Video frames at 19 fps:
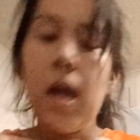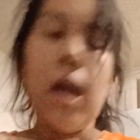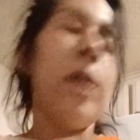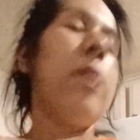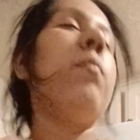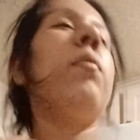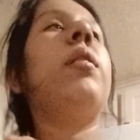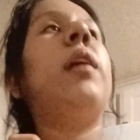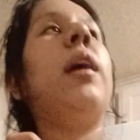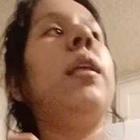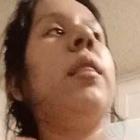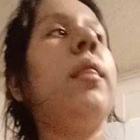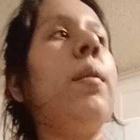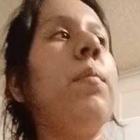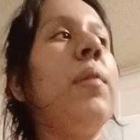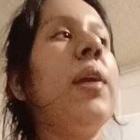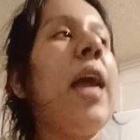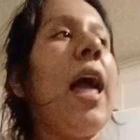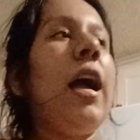Anyways, guys,
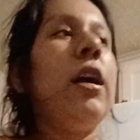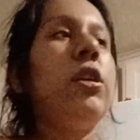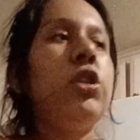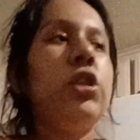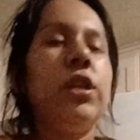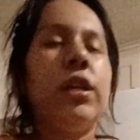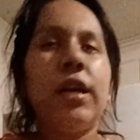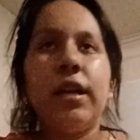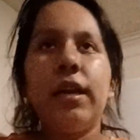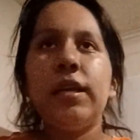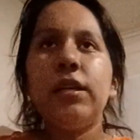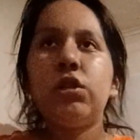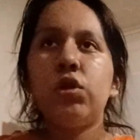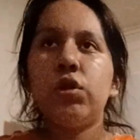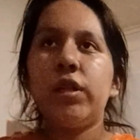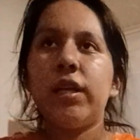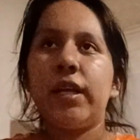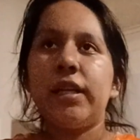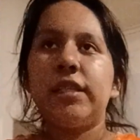let me actually get
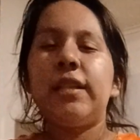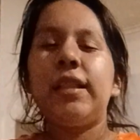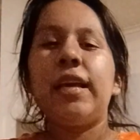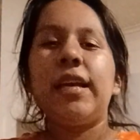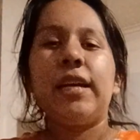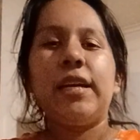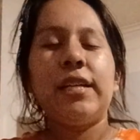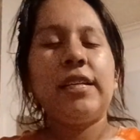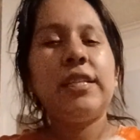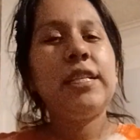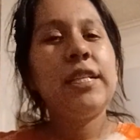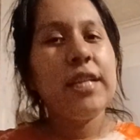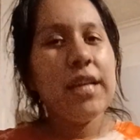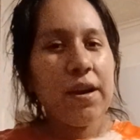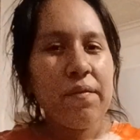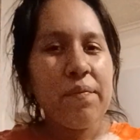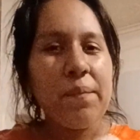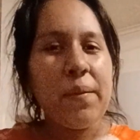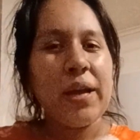into the like
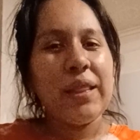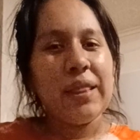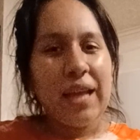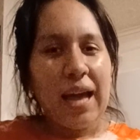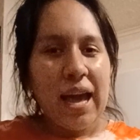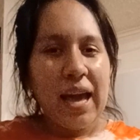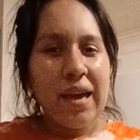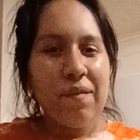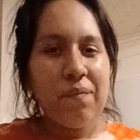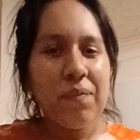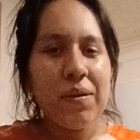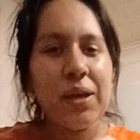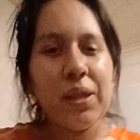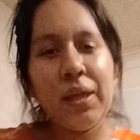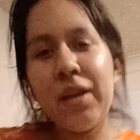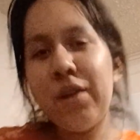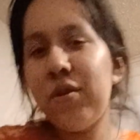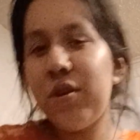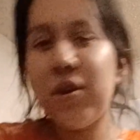tea of my life
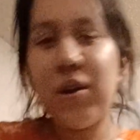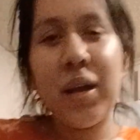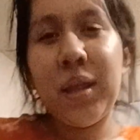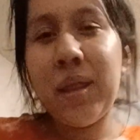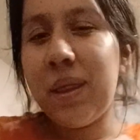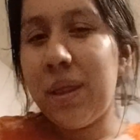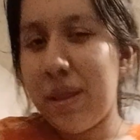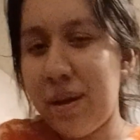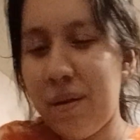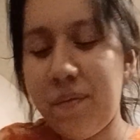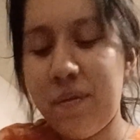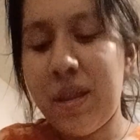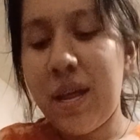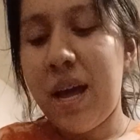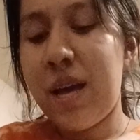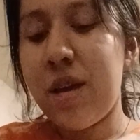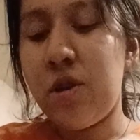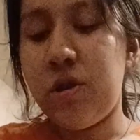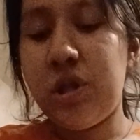because I know you guys love
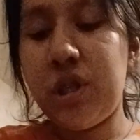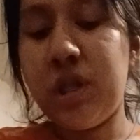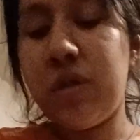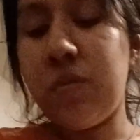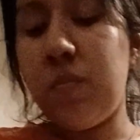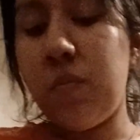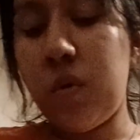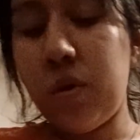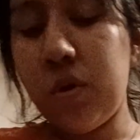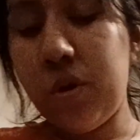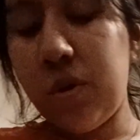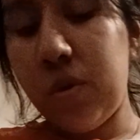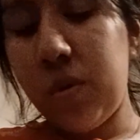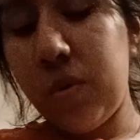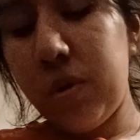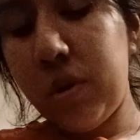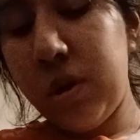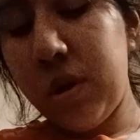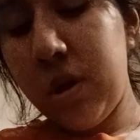that. You choose
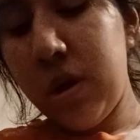multiple.